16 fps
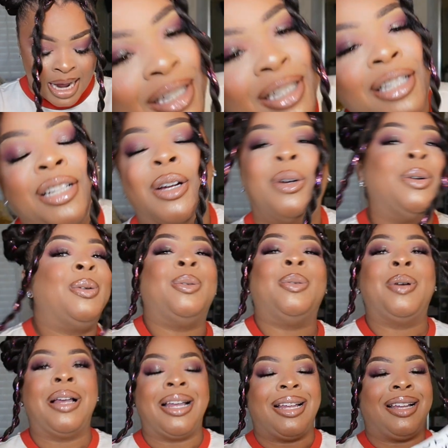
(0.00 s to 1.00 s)

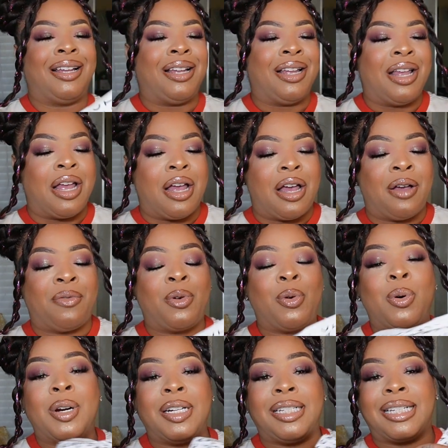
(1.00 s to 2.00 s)
So, of
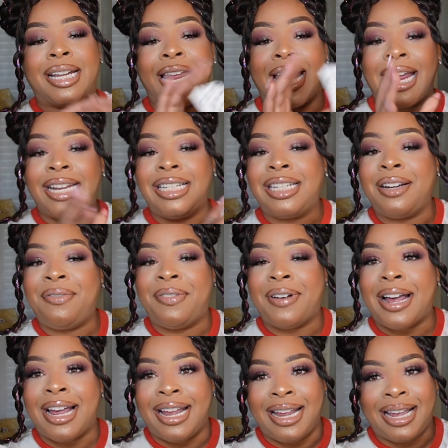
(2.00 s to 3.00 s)
course,
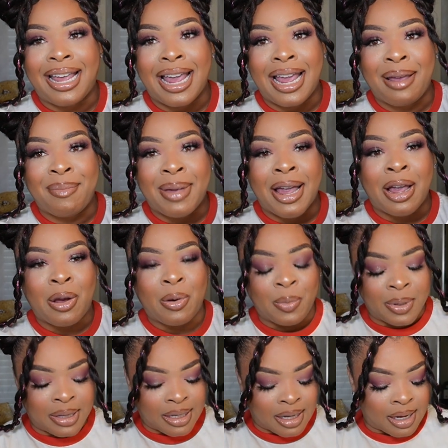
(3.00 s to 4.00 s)
Casetify came out
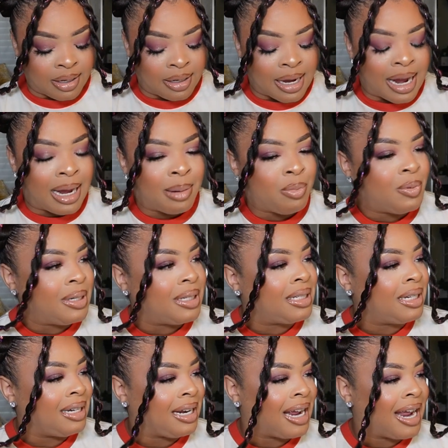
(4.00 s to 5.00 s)
with a collab with
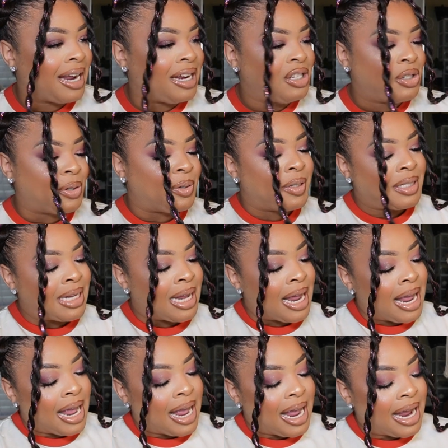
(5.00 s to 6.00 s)
Sonny Angels,
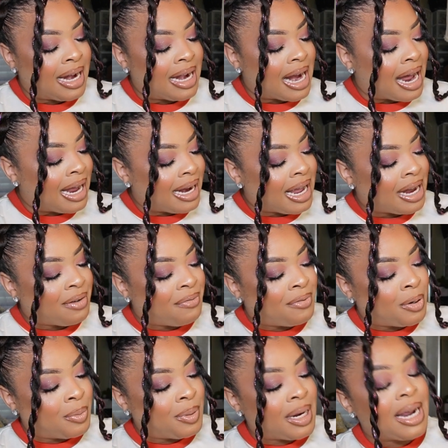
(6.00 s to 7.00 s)
and I got a
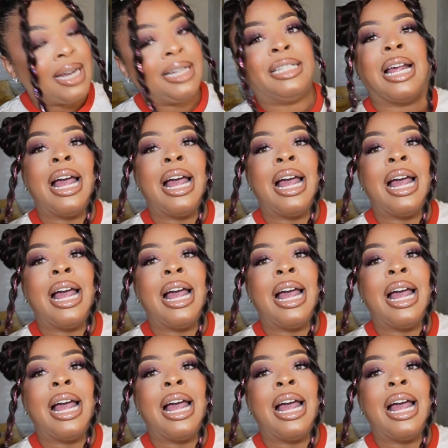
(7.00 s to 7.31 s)
phone case.